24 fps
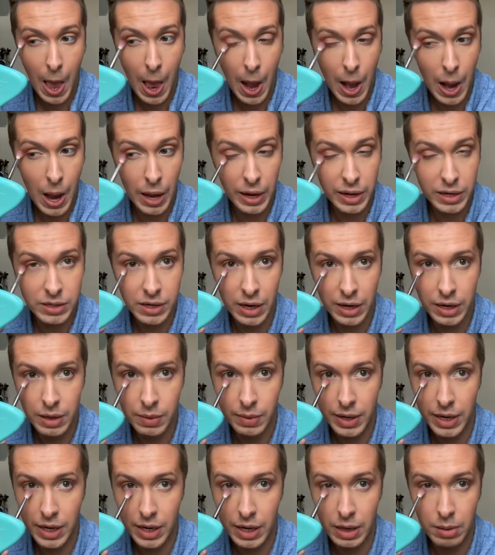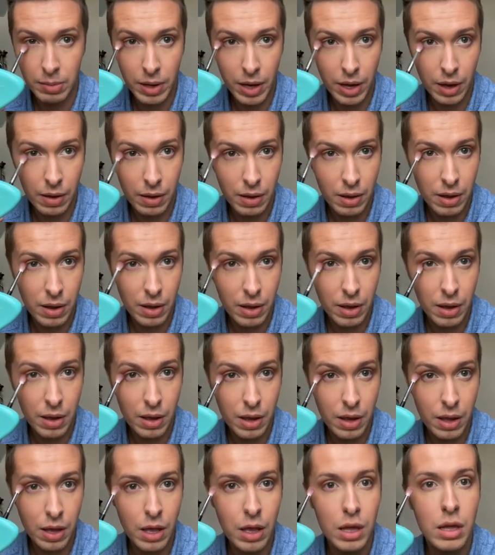Like a tiny weeny bit.
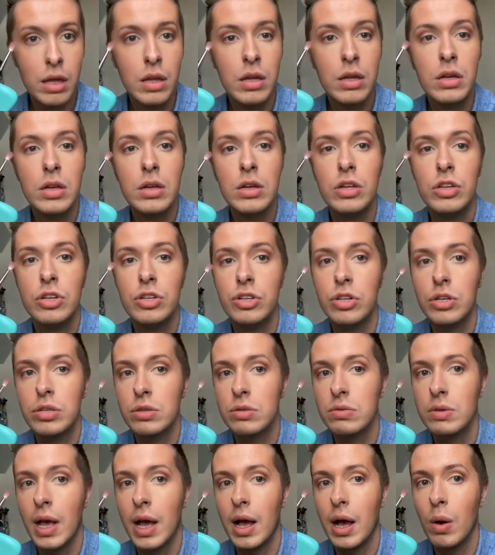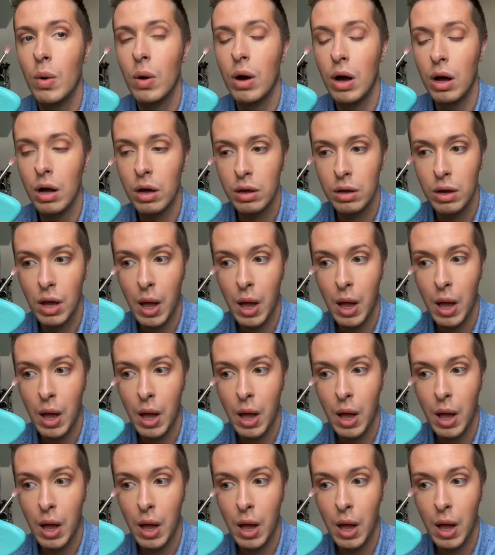Just on the outer.